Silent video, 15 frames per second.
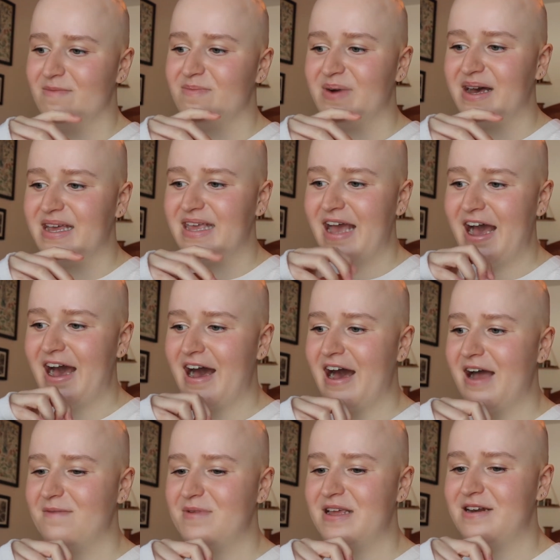But yeah,
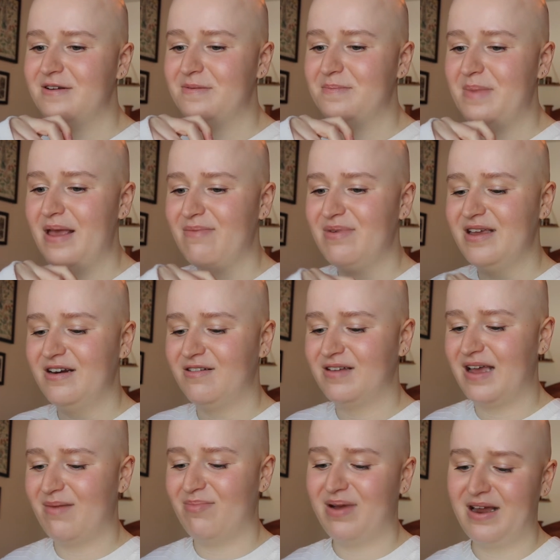I mean, maybe it'll
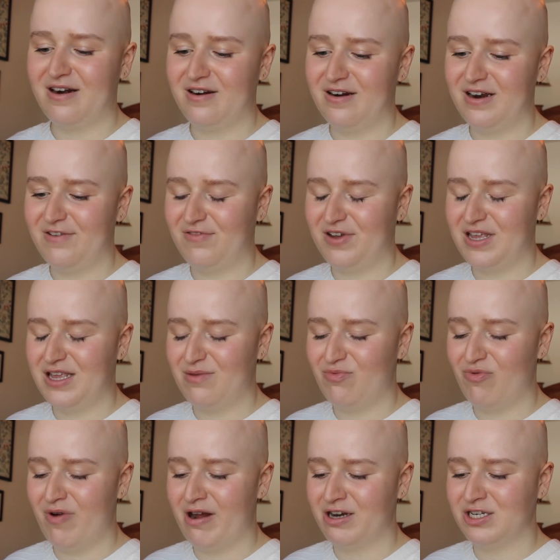get better if I keep
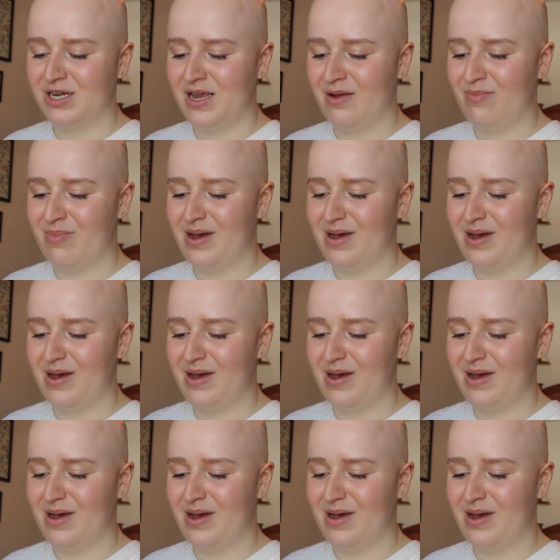watching,